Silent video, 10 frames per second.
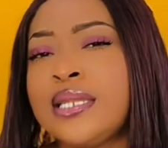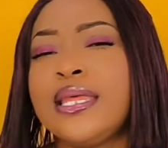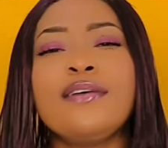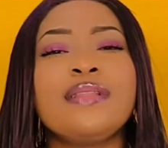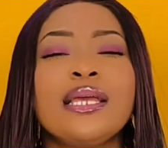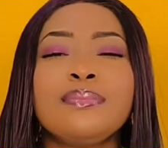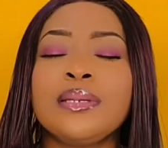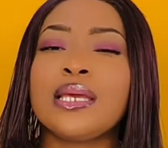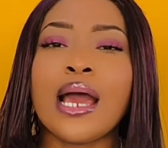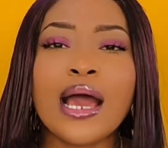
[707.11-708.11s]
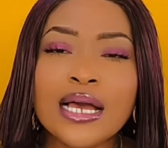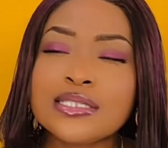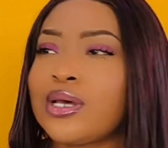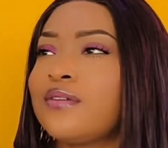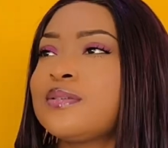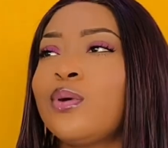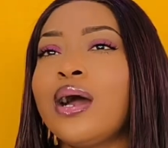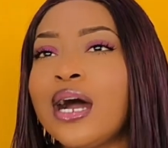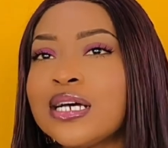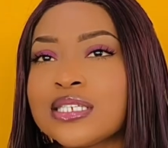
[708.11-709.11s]
they have like big ass, they have small
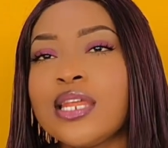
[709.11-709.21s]
ass,